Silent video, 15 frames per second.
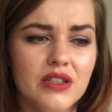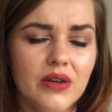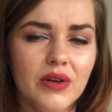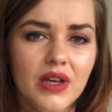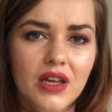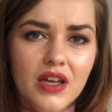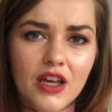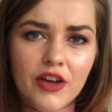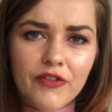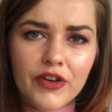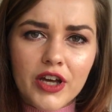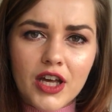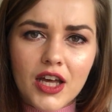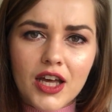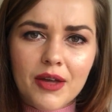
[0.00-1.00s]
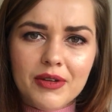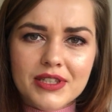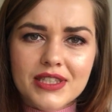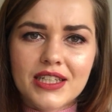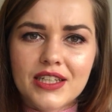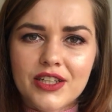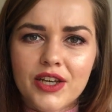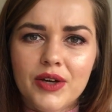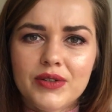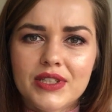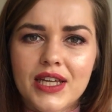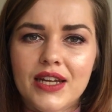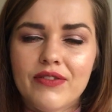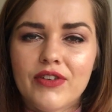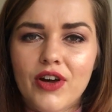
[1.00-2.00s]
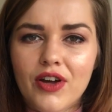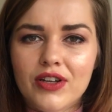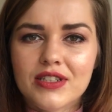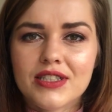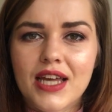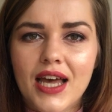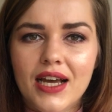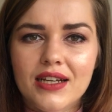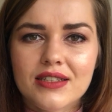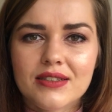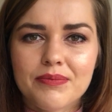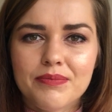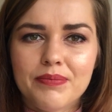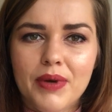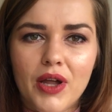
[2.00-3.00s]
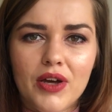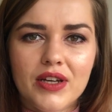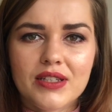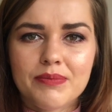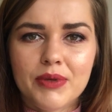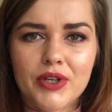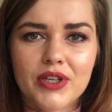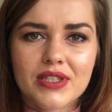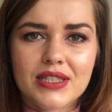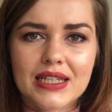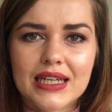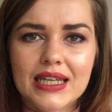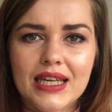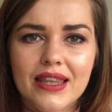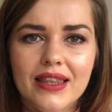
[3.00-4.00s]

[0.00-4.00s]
So for a CEO to kind of contact bloggers personally,